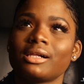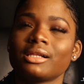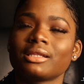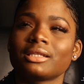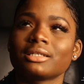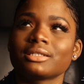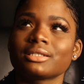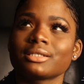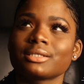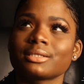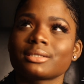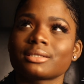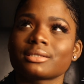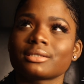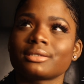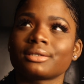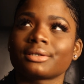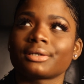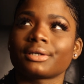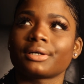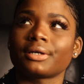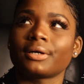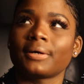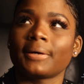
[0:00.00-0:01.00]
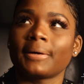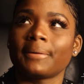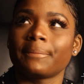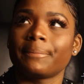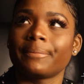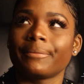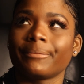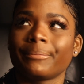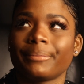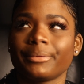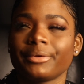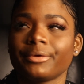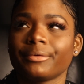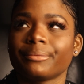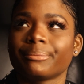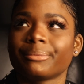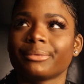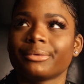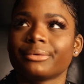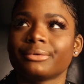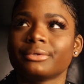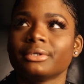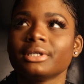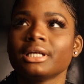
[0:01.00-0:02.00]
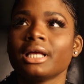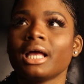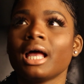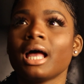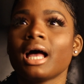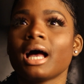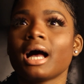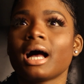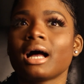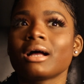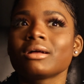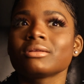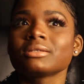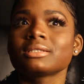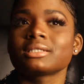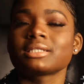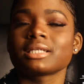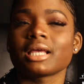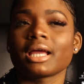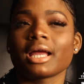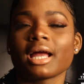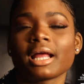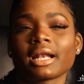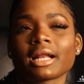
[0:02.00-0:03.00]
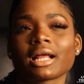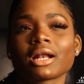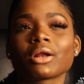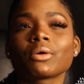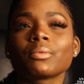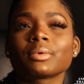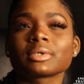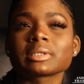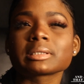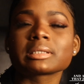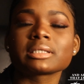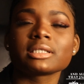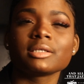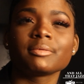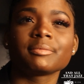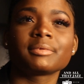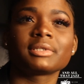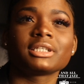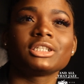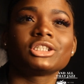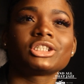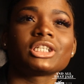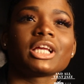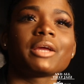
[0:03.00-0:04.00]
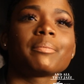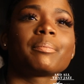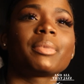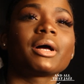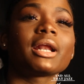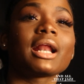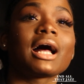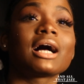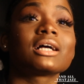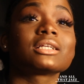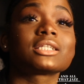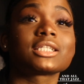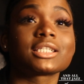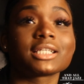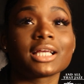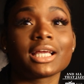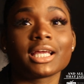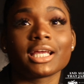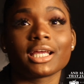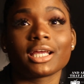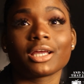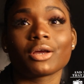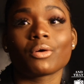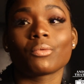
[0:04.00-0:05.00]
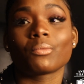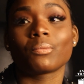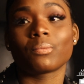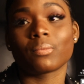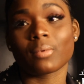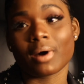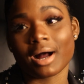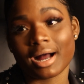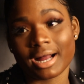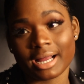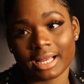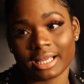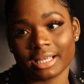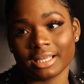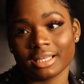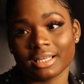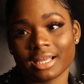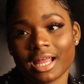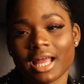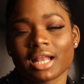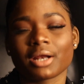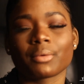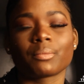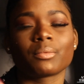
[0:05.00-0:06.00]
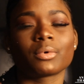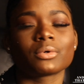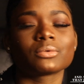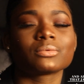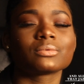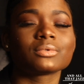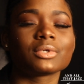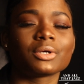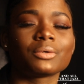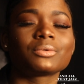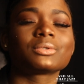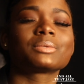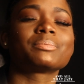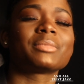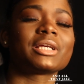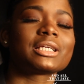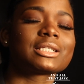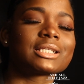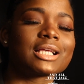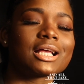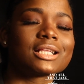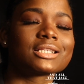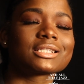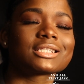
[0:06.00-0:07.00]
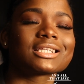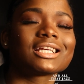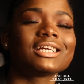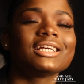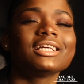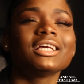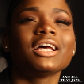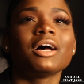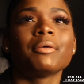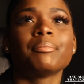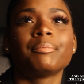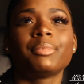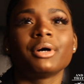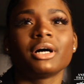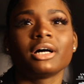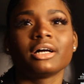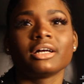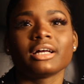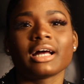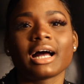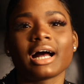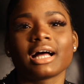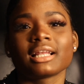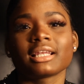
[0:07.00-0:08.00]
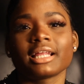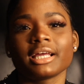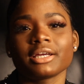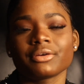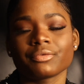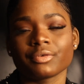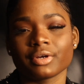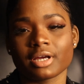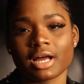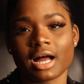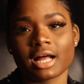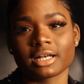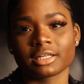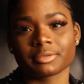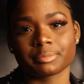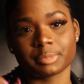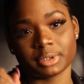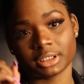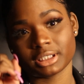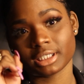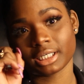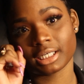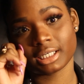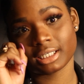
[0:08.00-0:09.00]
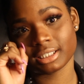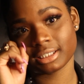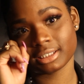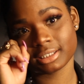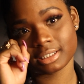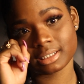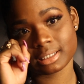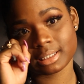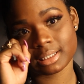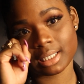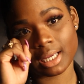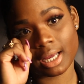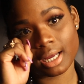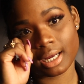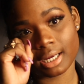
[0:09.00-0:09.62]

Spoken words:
There's a couple people. I would say, and I don't want to seem cliche, but I'll say why, and it will make sense. But I like Rihanna because